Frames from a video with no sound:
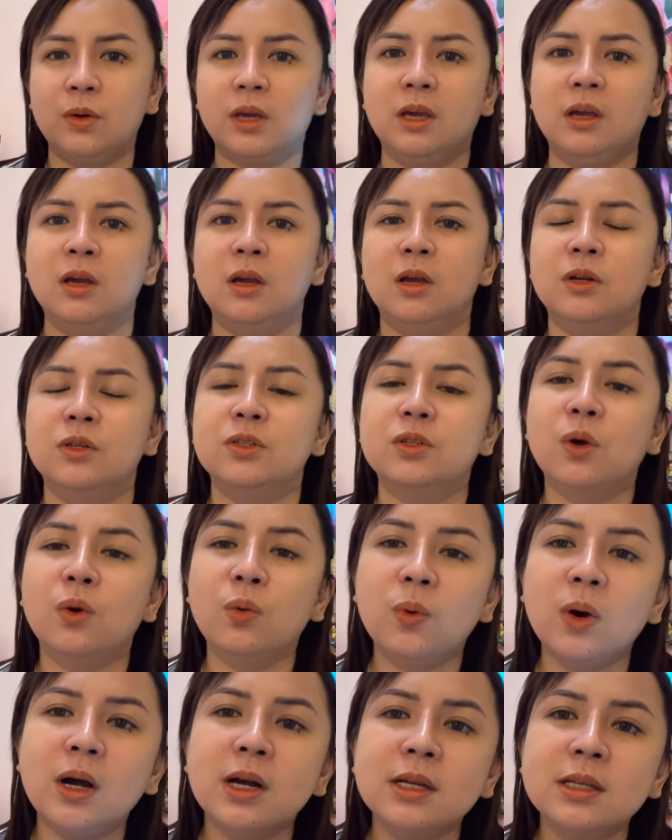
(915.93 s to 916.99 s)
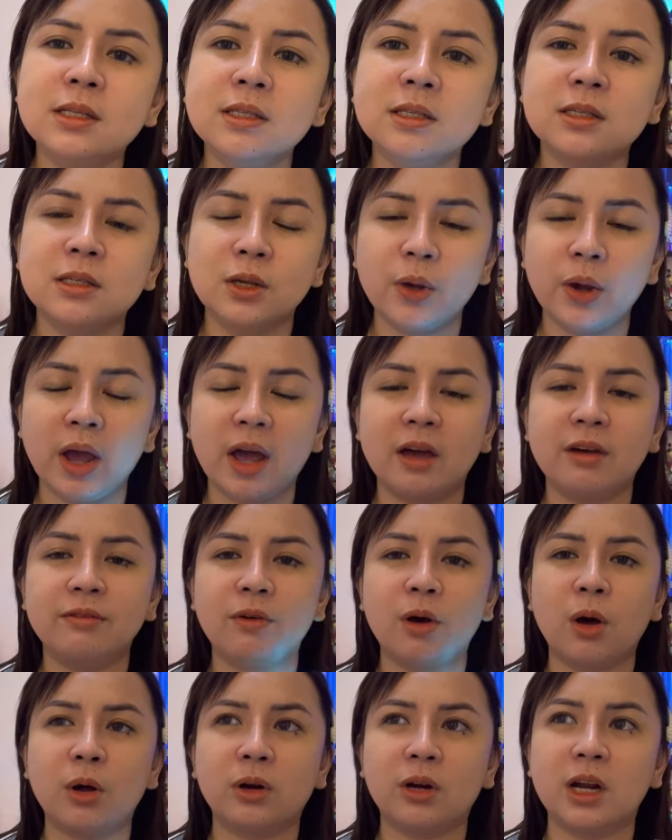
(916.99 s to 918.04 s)
Okay, so once you have
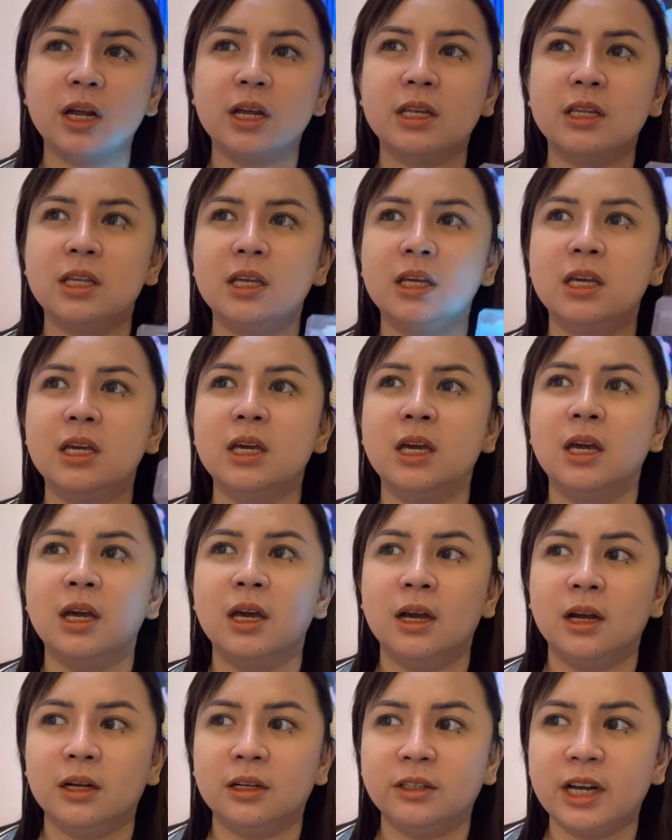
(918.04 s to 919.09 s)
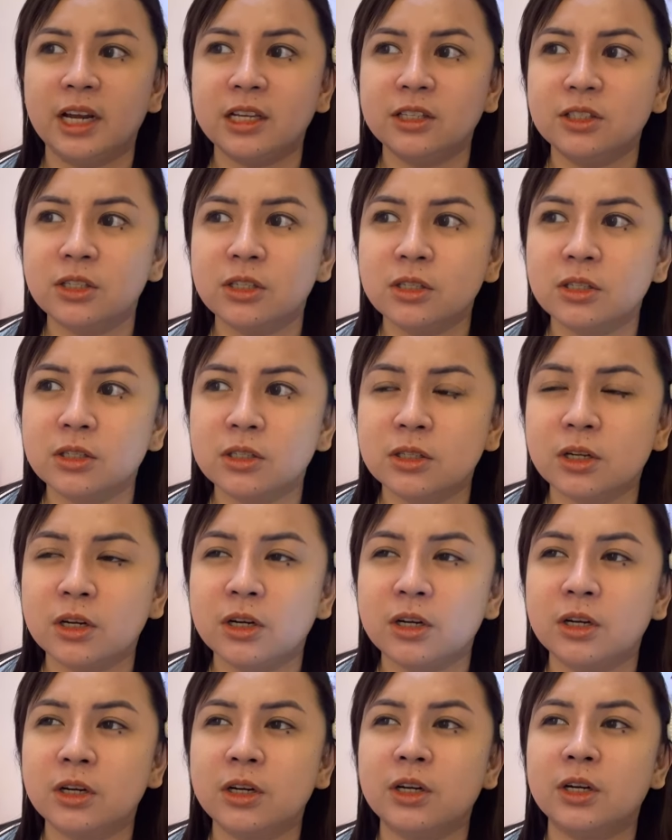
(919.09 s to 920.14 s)
already
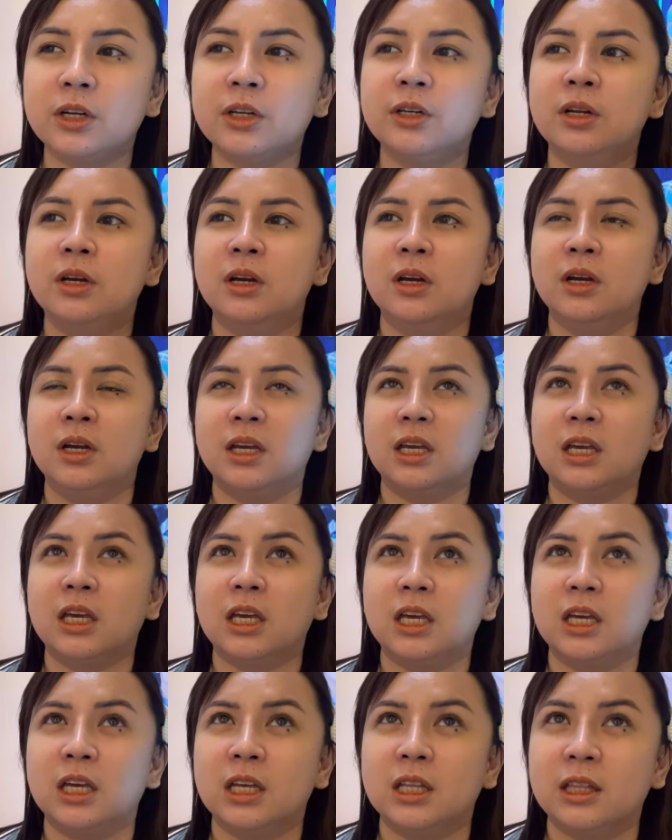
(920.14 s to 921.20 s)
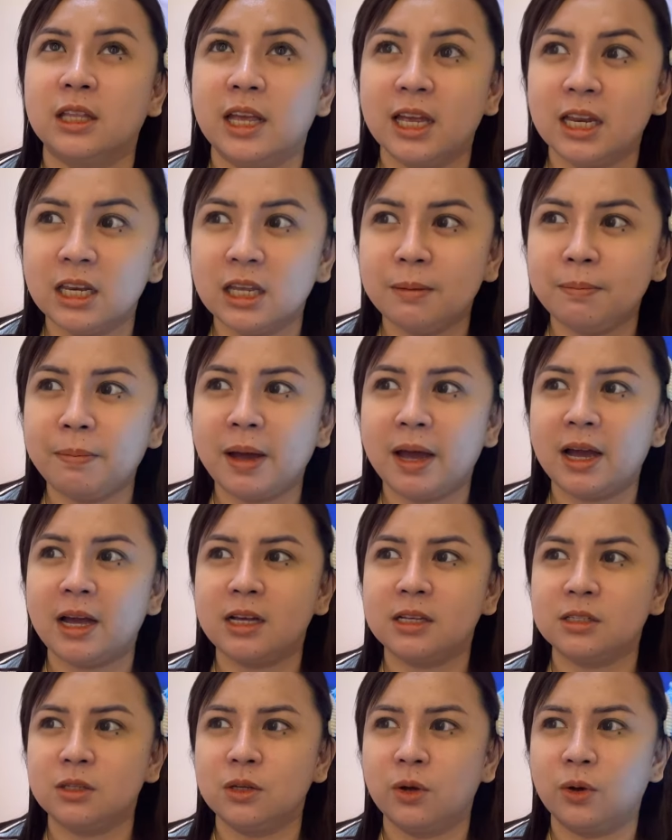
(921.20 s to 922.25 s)
registered in
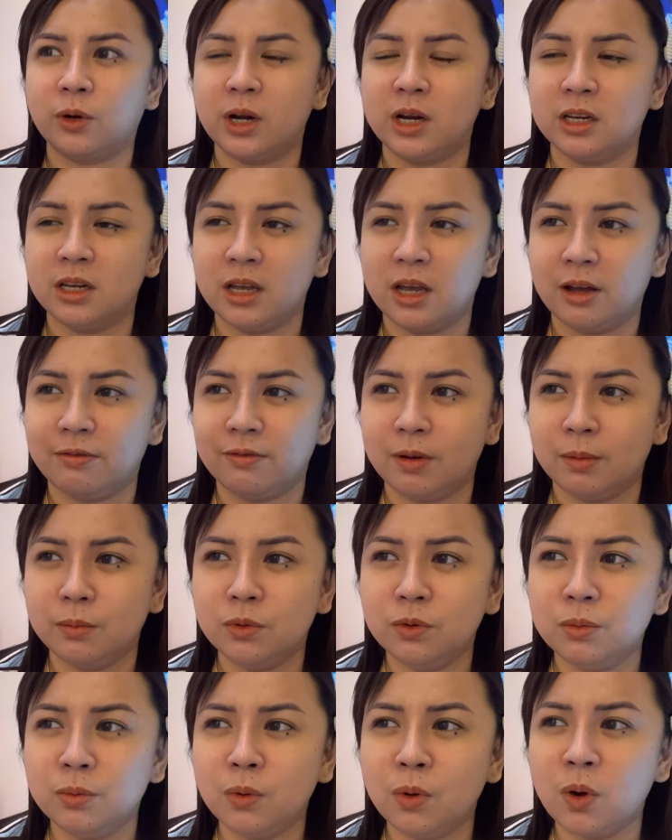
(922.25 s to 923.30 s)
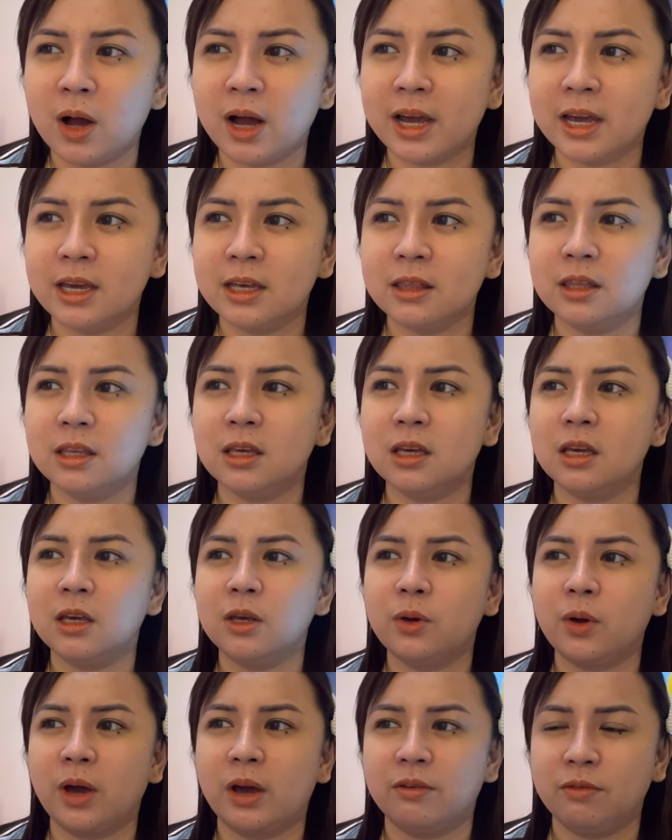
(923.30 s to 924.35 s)
Anypass, you already have a Momo ID,
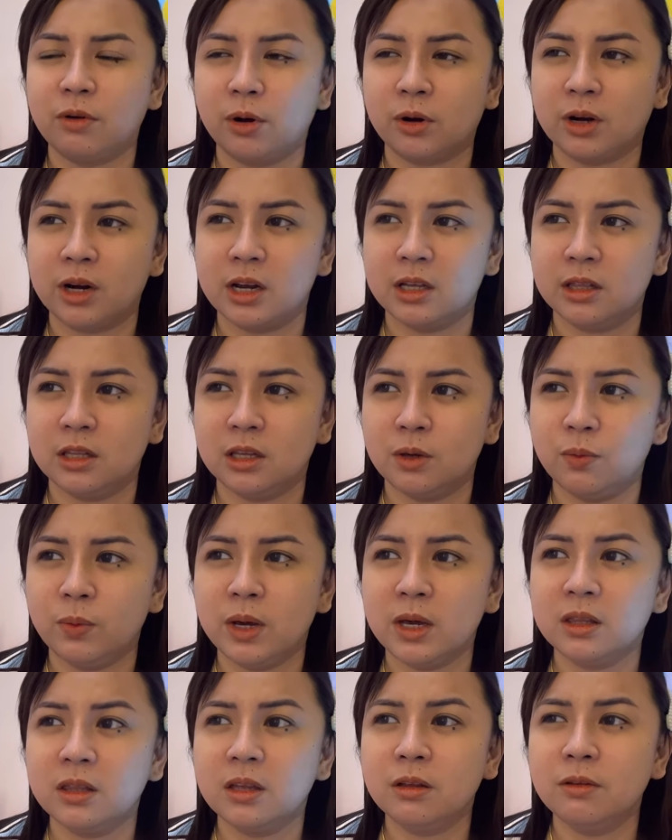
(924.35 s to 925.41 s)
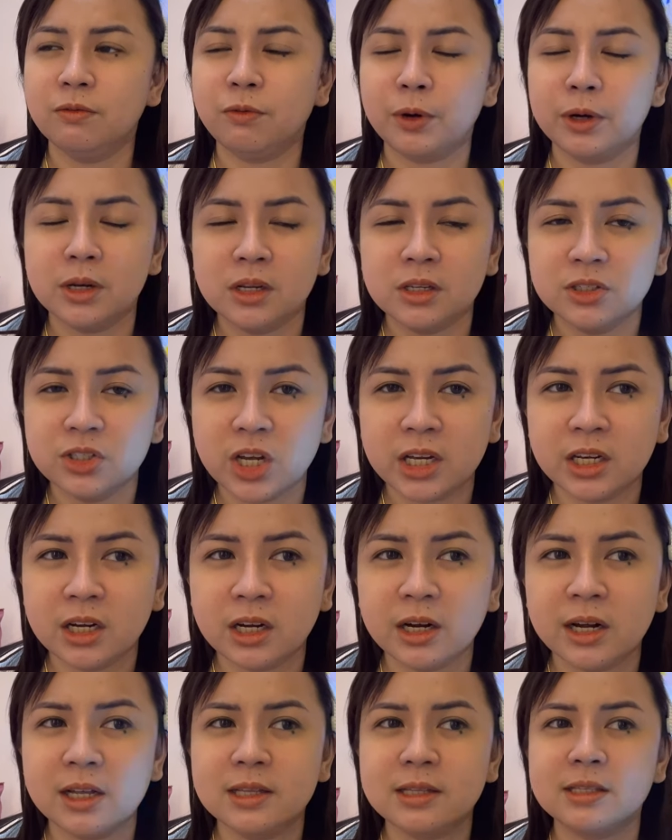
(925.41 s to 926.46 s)
you have already waited for the
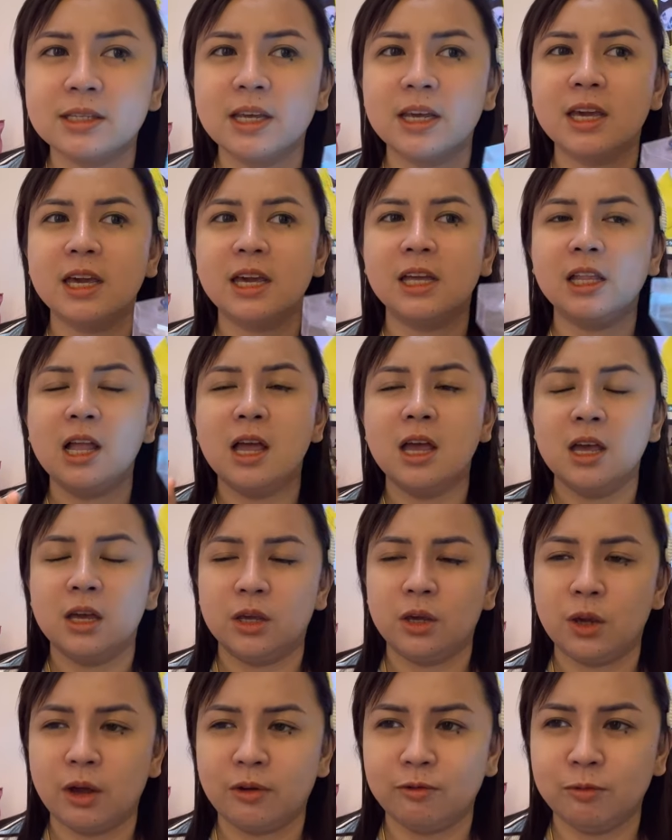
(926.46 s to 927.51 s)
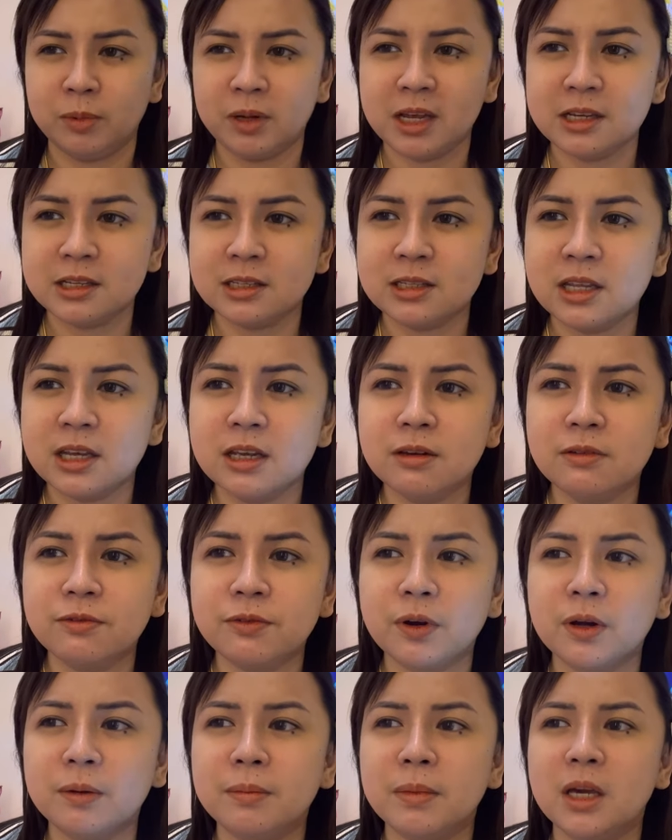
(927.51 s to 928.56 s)
general sale, you have placed the
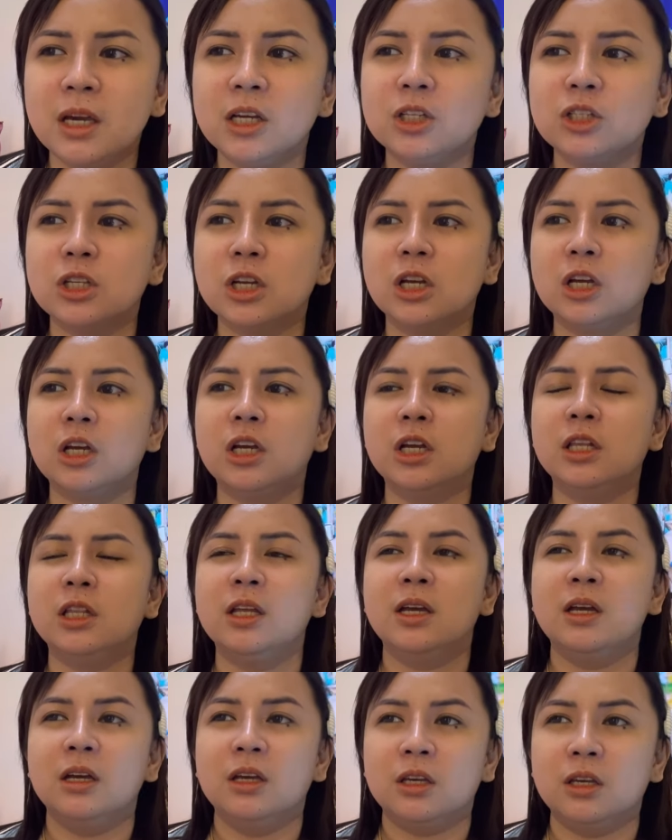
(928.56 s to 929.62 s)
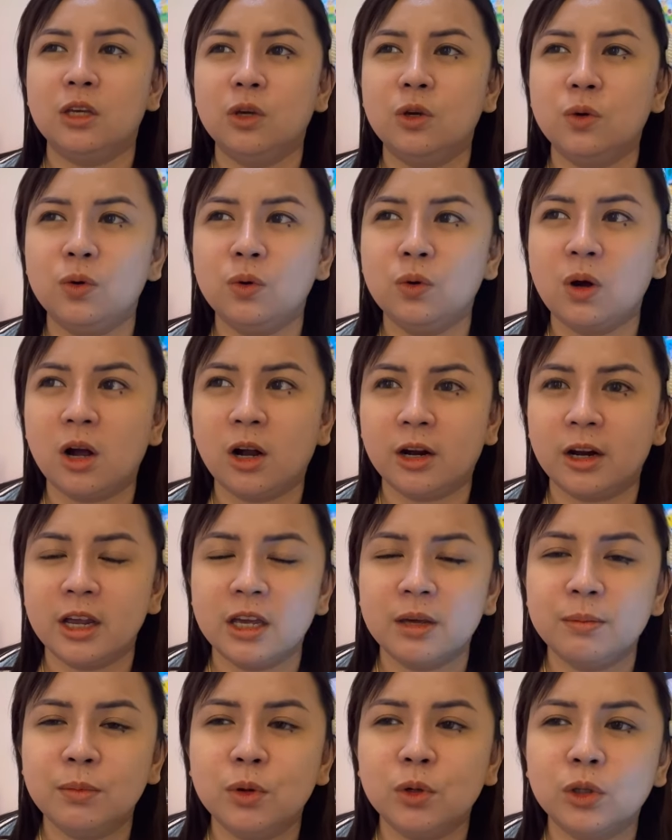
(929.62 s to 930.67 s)
information, you are
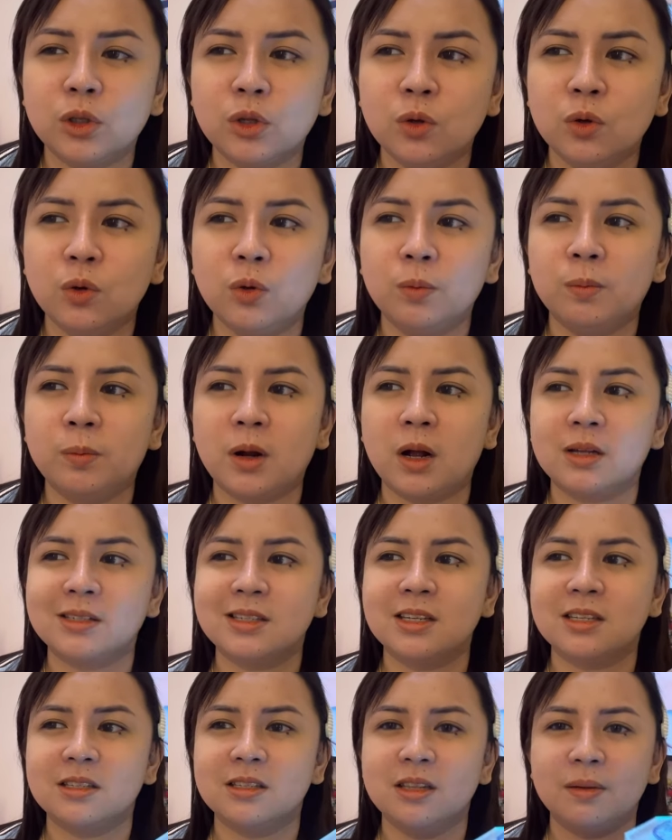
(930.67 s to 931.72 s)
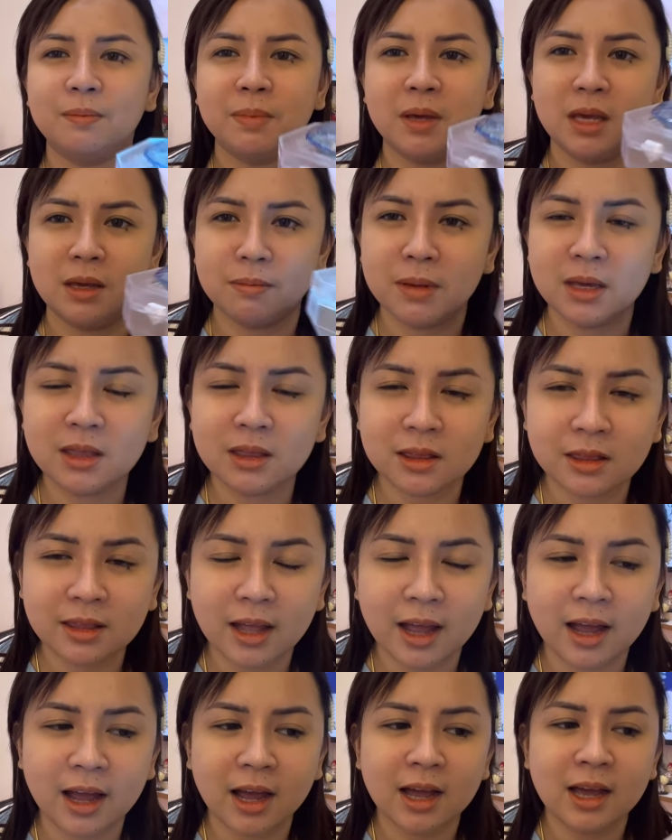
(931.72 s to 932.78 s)
able to process the payment
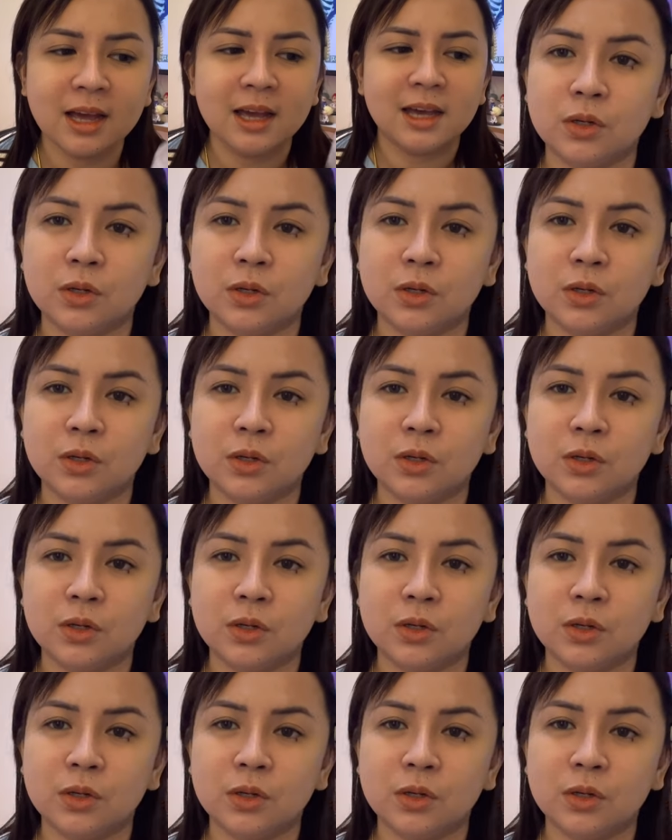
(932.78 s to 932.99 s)
na.